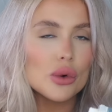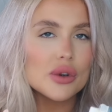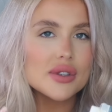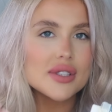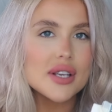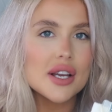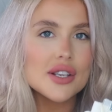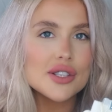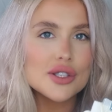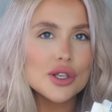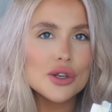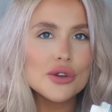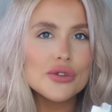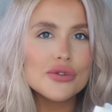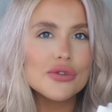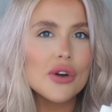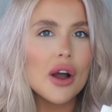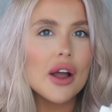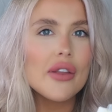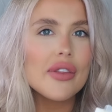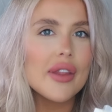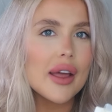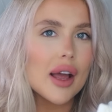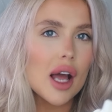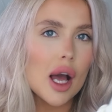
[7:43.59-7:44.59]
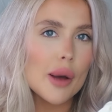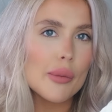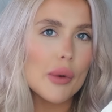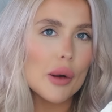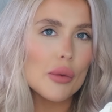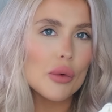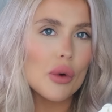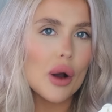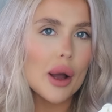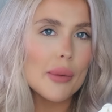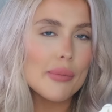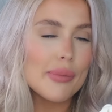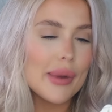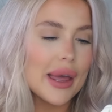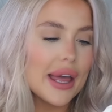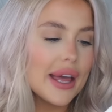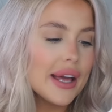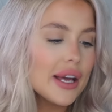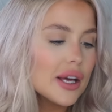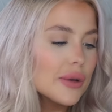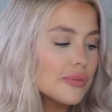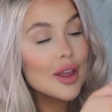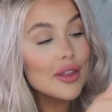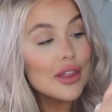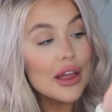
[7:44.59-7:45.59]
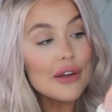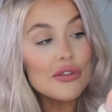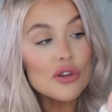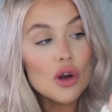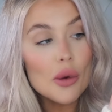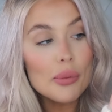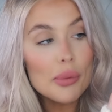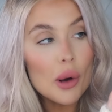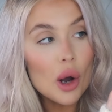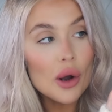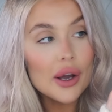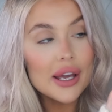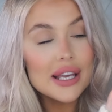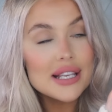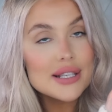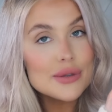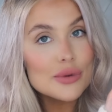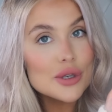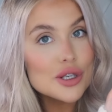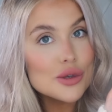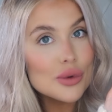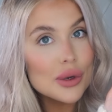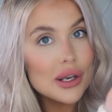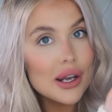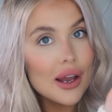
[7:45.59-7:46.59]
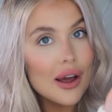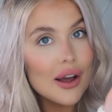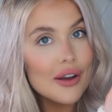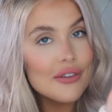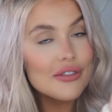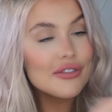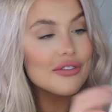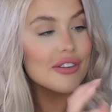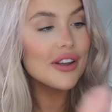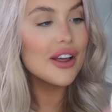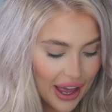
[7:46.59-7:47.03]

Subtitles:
because I do find they come up quite big. They've got pockets, which we love.